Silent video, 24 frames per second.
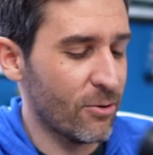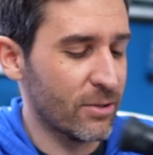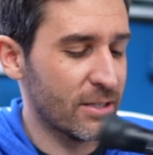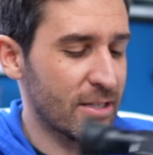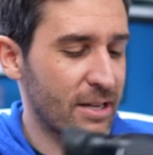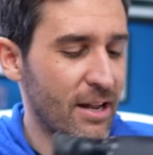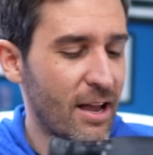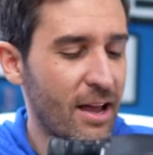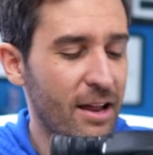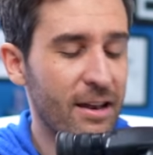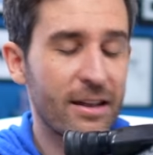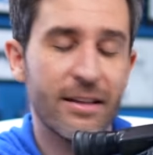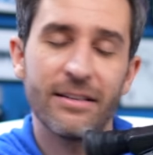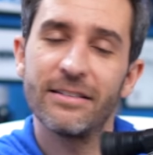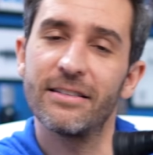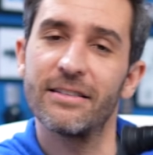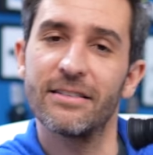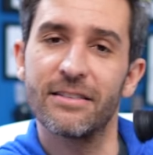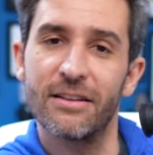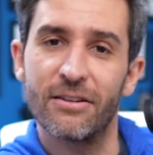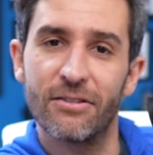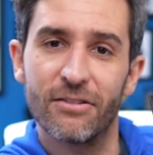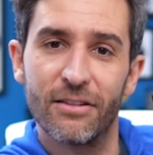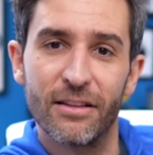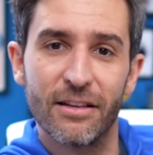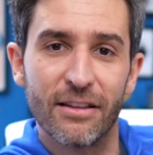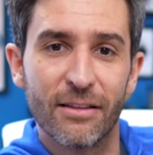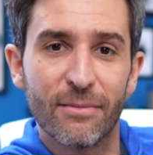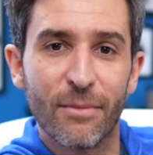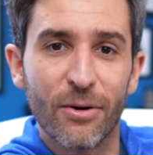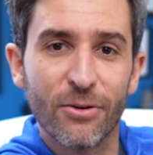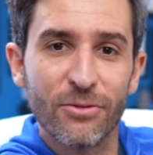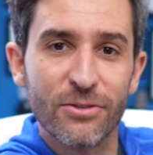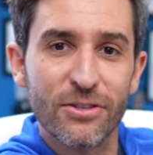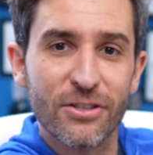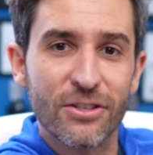it's not necessarily the
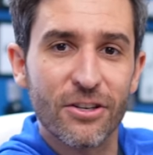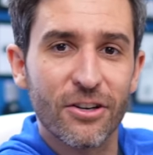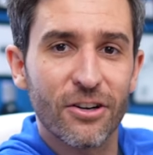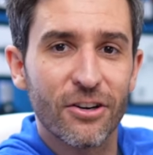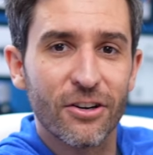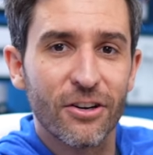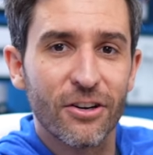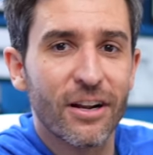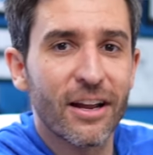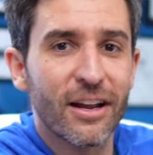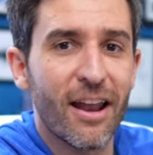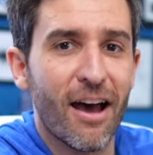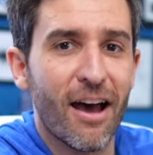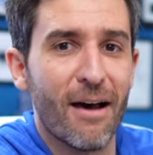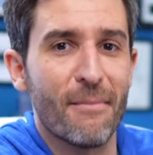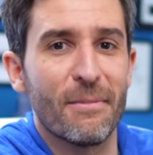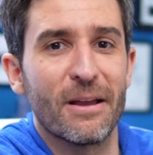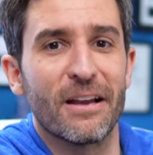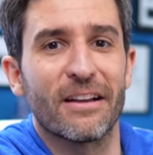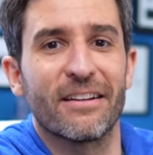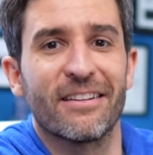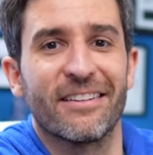most ergonomic.